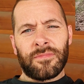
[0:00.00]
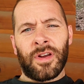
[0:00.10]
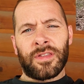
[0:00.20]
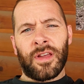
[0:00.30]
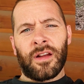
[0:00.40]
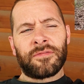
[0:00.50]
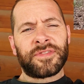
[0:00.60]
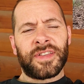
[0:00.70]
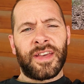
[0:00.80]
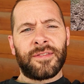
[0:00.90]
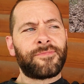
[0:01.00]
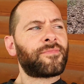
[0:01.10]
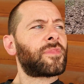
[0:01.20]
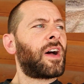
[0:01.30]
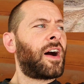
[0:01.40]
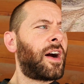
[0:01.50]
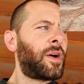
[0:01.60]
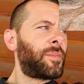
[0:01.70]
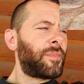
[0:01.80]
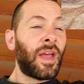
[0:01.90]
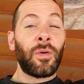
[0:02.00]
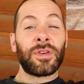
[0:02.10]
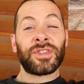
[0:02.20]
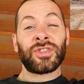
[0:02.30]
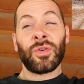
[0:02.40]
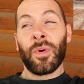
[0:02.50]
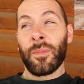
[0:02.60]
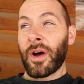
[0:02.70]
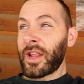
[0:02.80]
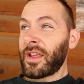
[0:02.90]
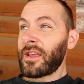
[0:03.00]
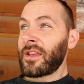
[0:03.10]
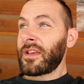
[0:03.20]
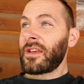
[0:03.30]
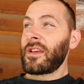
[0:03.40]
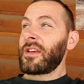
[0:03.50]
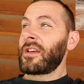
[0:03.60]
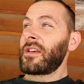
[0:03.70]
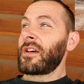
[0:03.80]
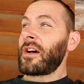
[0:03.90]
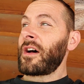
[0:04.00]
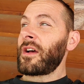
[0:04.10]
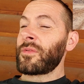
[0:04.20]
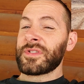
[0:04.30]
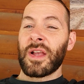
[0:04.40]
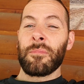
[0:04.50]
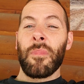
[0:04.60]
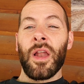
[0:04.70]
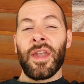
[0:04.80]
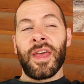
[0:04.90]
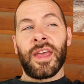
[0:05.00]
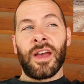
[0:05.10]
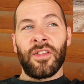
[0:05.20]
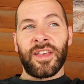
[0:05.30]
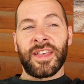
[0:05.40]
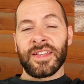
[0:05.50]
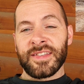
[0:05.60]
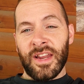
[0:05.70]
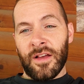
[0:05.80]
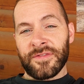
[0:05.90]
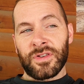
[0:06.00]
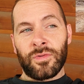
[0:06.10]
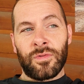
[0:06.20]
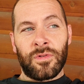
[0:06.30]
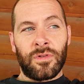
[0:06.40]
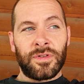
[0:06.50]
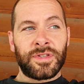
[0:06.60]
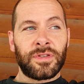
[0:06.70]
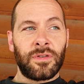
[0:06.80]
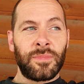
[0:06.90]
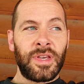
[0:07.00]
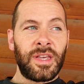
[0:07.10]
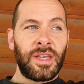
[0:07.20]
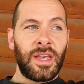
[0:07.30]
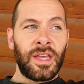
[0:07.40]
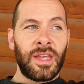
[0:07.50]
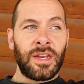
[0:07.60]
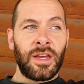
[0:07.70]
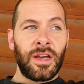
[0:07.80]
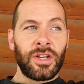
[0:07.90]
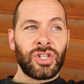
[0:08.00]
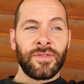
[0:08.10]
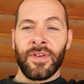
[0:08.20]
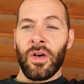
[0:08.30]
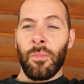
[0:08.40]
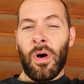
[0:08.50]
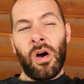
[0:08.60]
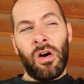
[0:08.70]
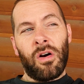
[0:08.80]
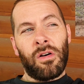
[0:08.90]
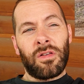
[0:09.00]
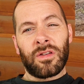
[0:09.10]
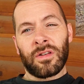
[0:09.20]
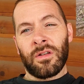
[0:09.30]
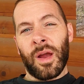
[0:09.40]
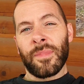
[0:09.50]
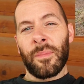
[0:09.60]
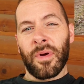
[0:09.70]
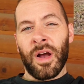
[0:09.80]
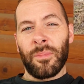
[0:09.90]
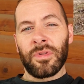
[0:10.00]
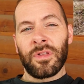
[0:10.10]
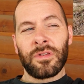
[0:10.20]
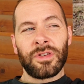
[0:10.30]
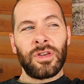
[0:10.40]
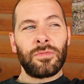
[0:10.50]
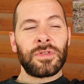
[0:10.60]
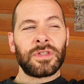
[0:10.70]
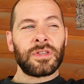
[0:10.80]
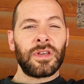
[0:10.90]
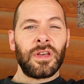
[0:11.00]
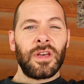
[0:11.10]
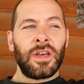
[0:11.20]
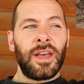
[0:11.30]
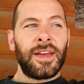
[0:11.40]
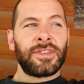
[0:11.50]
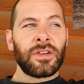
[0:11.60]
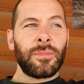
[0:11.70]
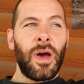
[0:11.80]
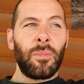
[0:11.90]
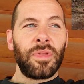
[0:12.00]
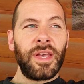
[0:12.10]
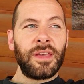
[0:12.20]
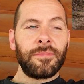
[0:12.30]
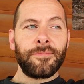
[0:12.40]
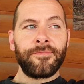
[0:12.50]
Right there, see that? It was super muddy. It was like Monday, all the kids had off school, so me and Chevelle Paul grabbed up a couple little utes and took them out playing.